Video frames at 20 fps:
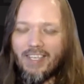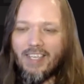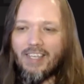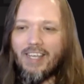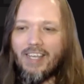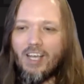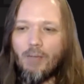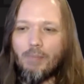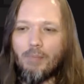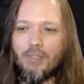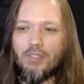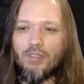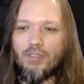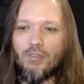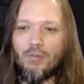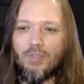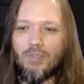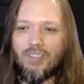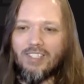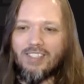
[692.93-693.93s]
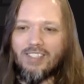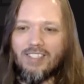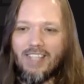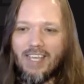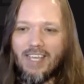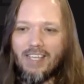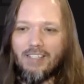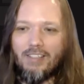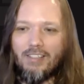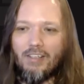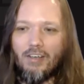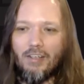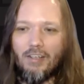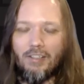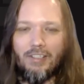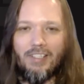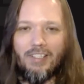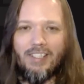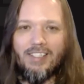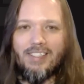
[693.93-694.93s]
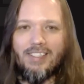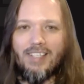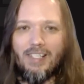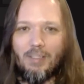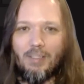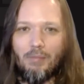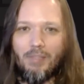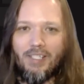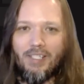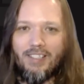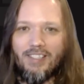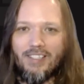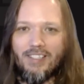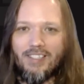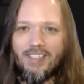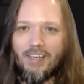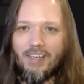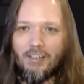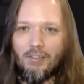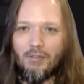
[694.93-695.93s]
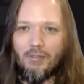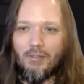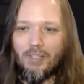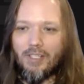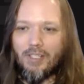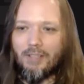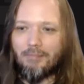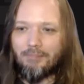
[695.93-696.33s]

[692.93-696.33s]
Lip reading: and help us steward this land, honor, and celebrate this territory.